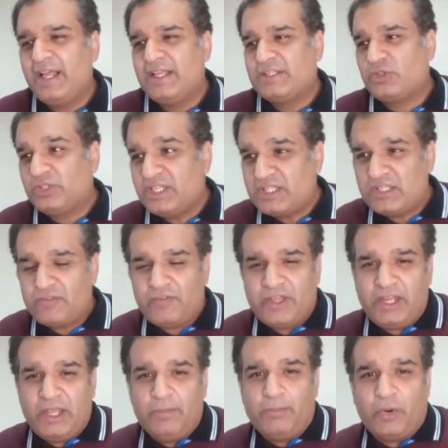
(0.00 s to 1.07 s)
So this is a
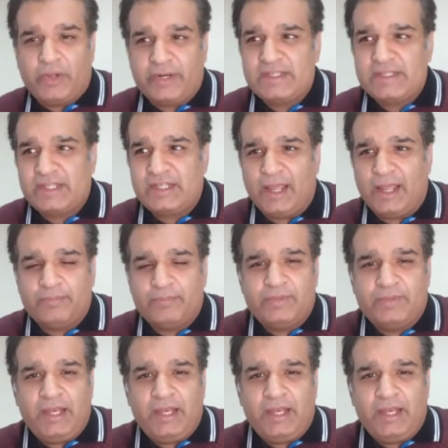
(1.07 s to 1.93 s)
very important step,